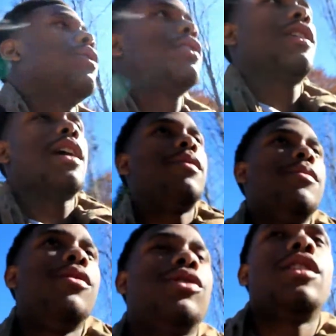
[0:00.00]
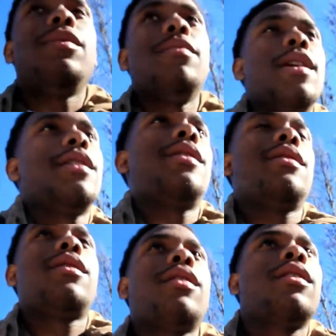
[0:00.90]
the shit I be usually be making
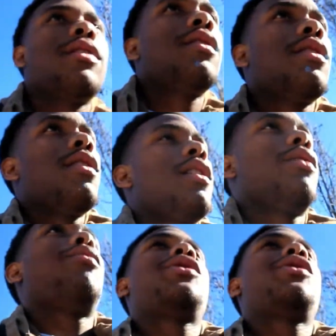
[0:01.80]
and